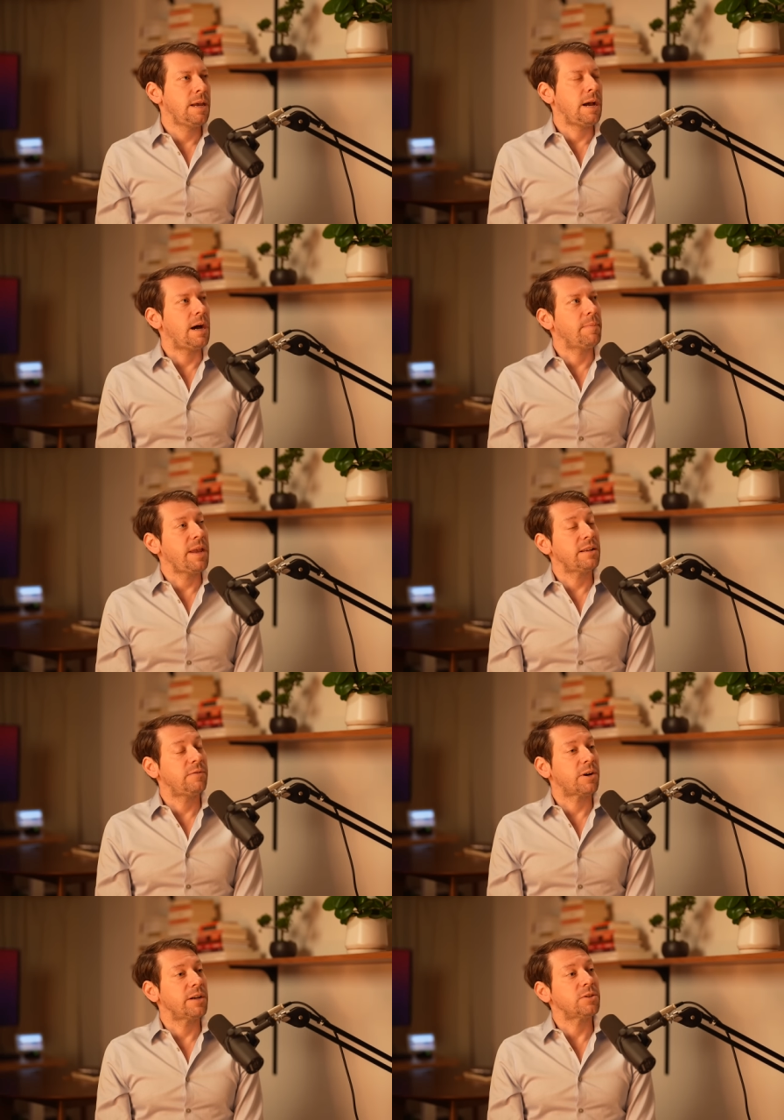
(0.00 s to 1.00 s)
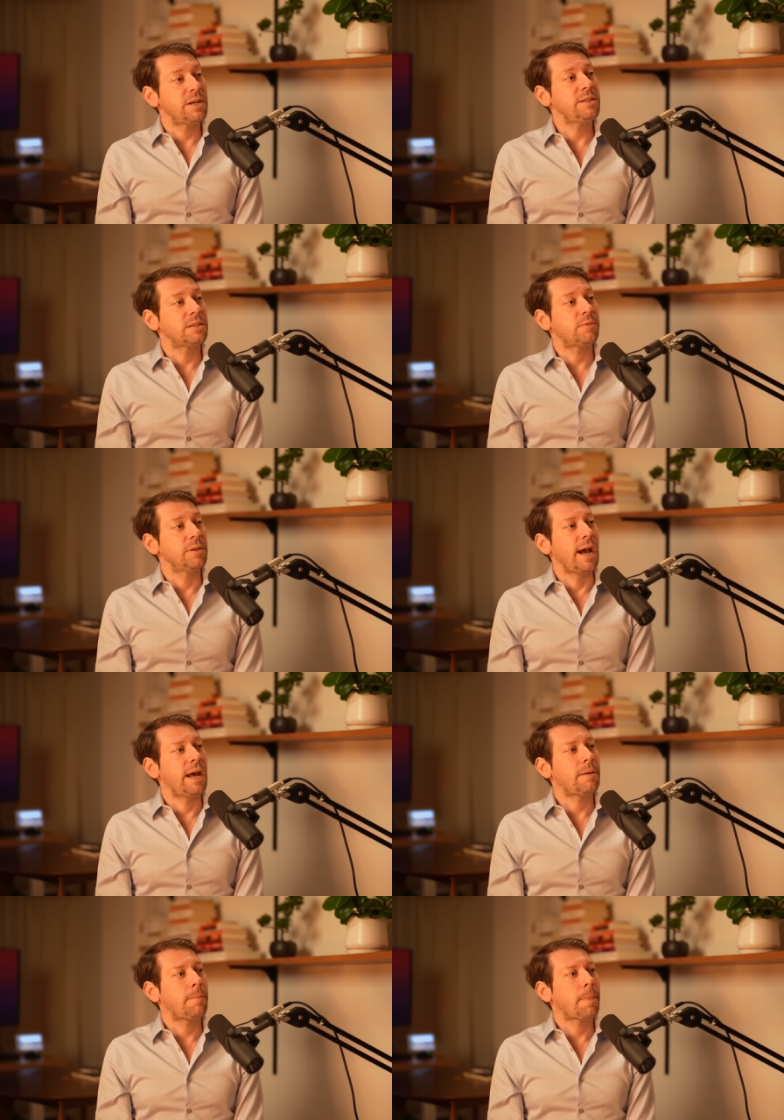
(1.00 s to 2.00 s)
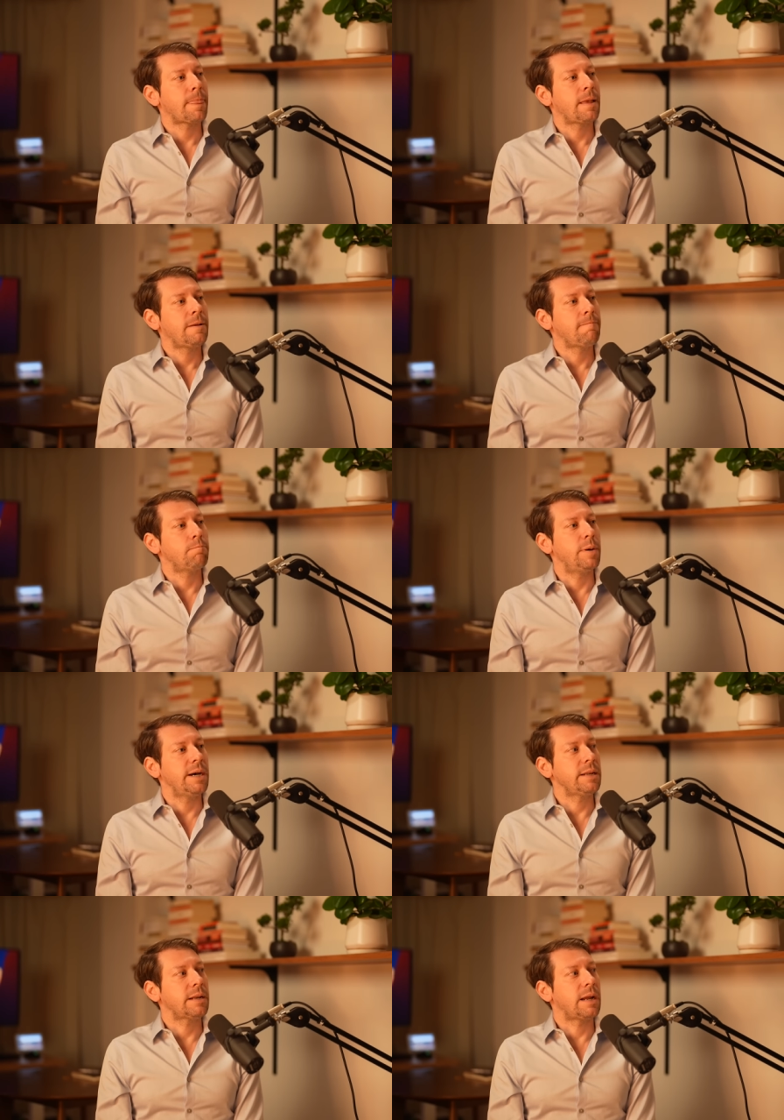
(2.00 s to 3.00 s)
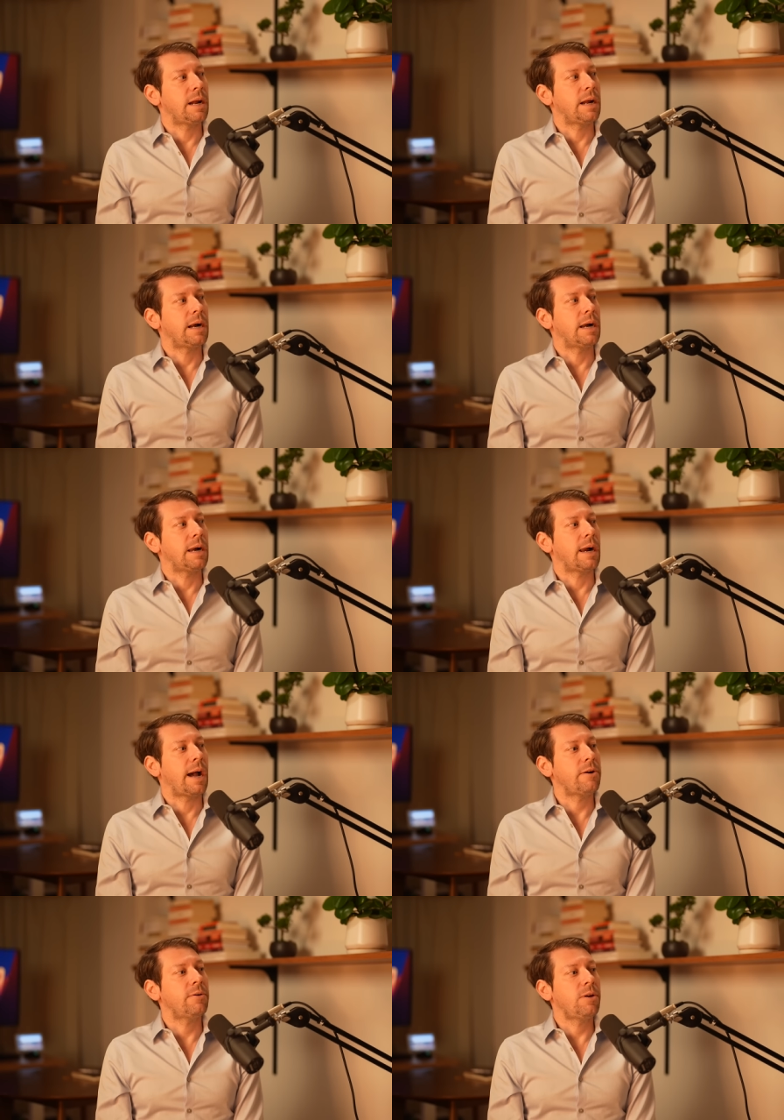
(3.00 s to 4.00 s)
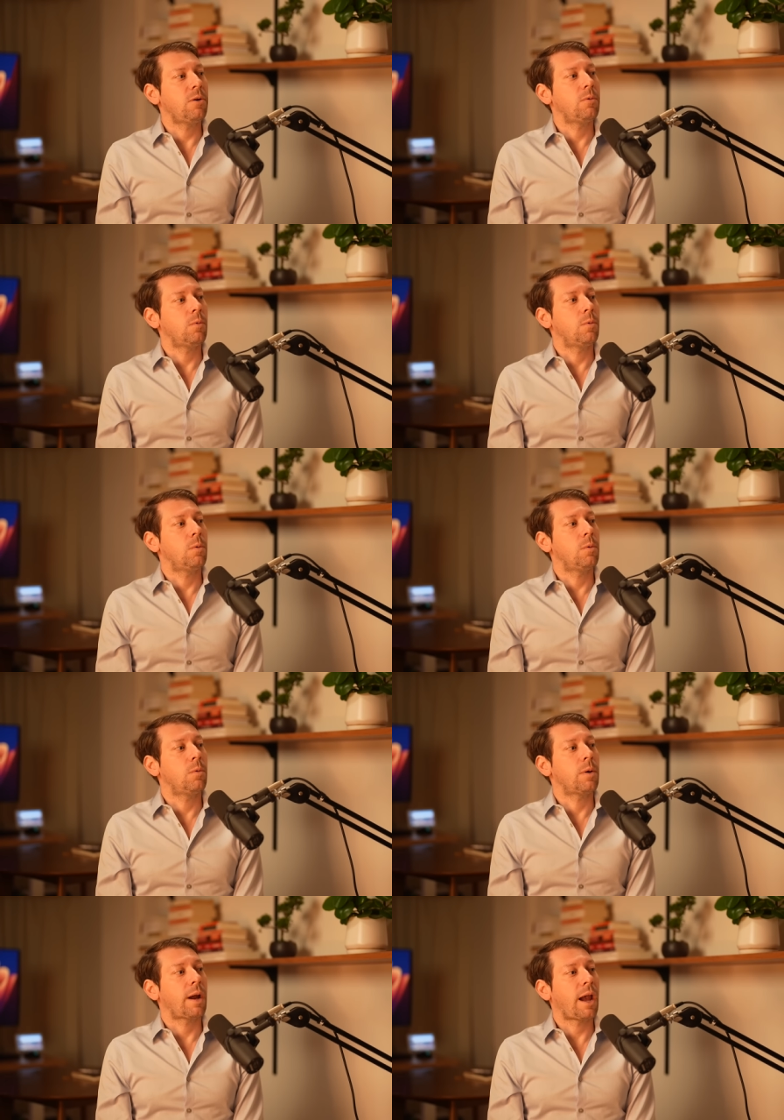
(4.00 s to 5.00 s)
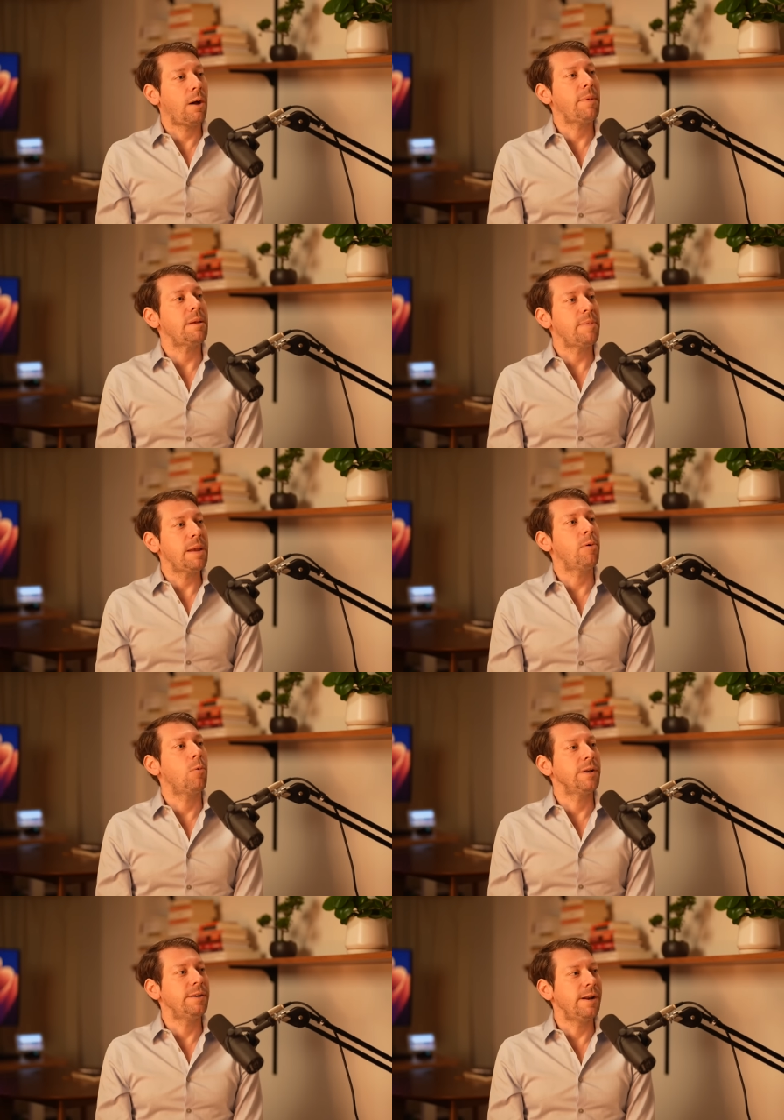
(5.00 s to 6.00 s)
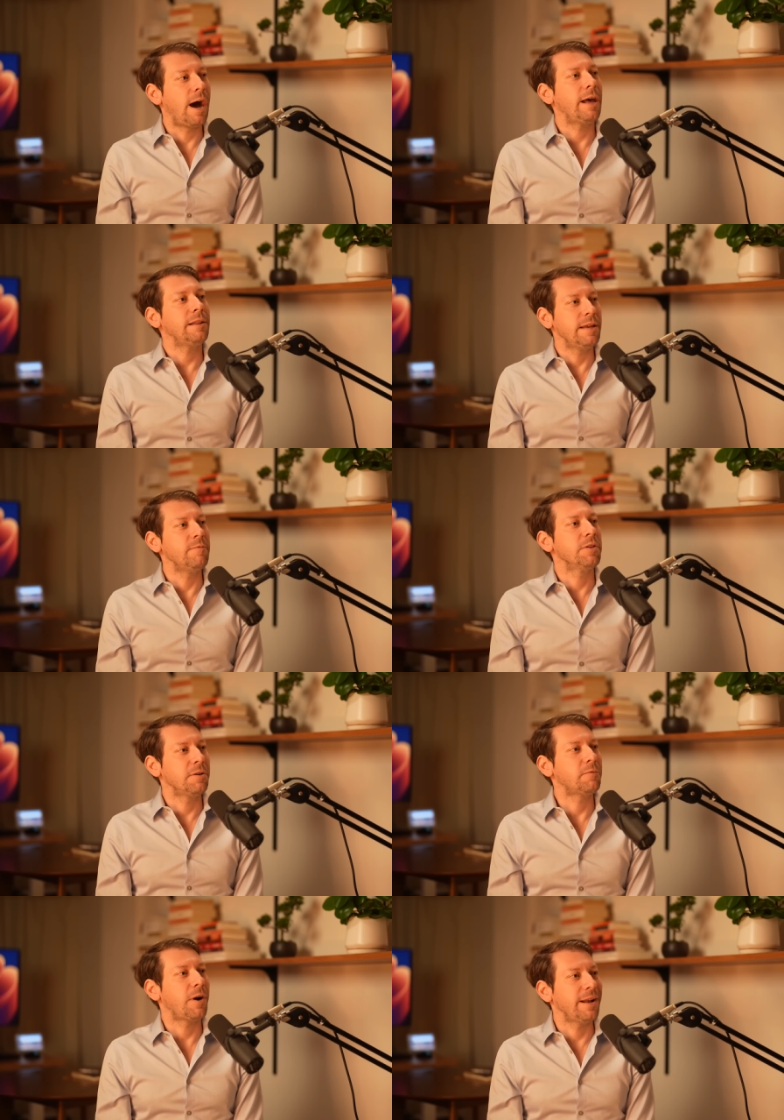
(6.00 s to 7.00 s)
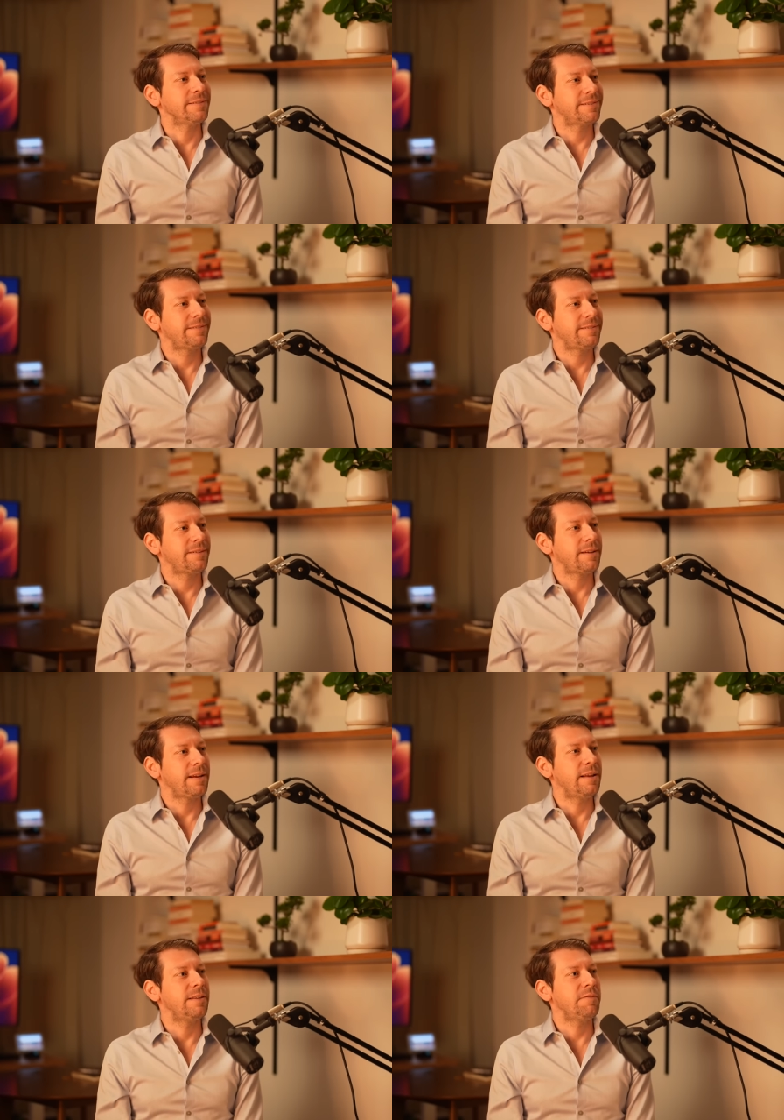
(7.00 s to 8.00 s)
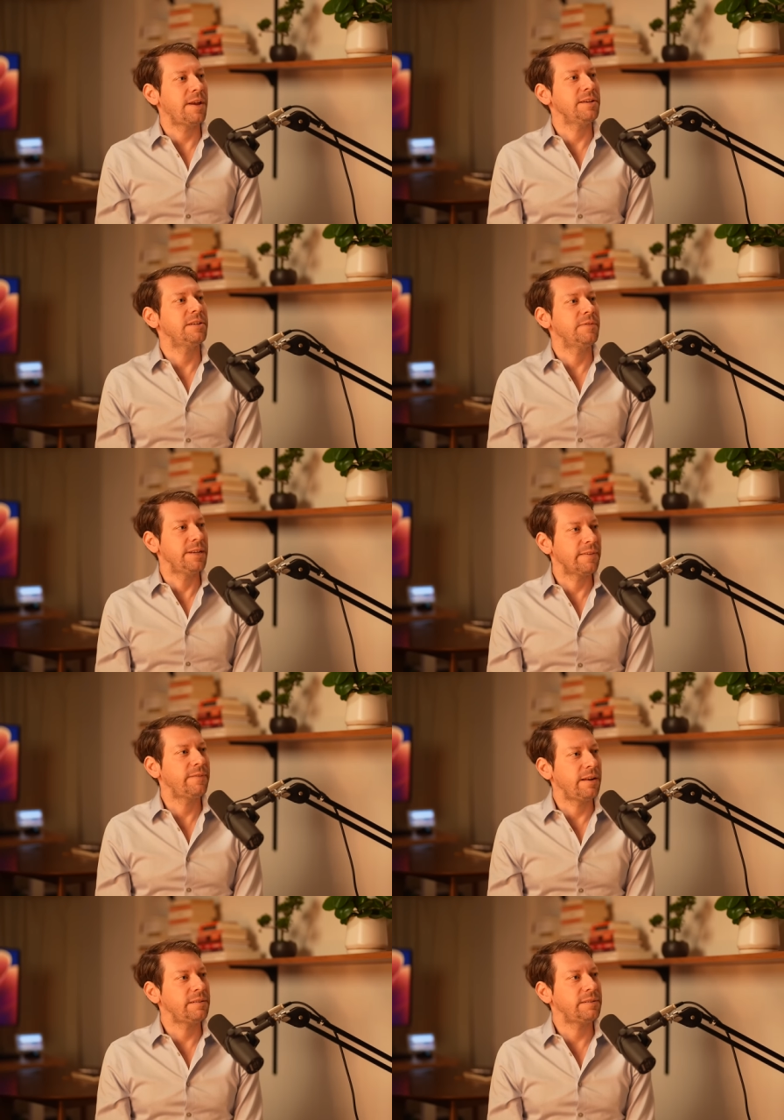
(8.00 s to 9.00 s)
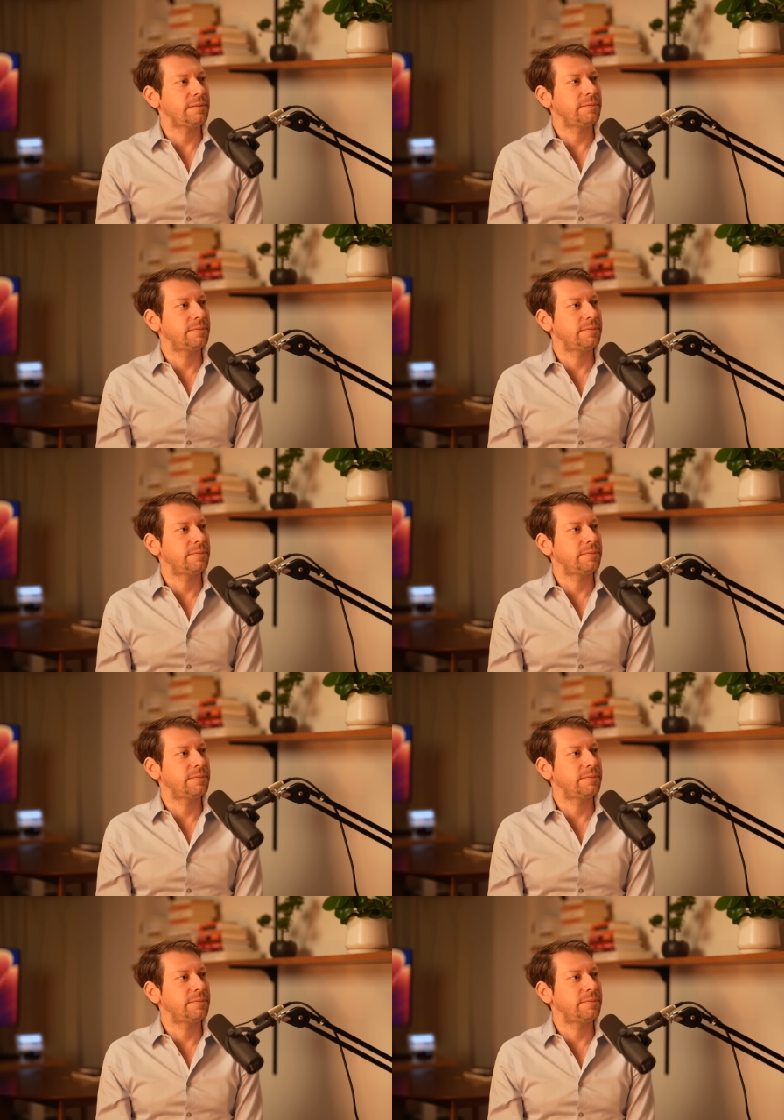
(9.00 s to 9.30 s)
Um, he had his various reasons for that, but I don't know how many people would not leave with their friends in the face of a death sentence.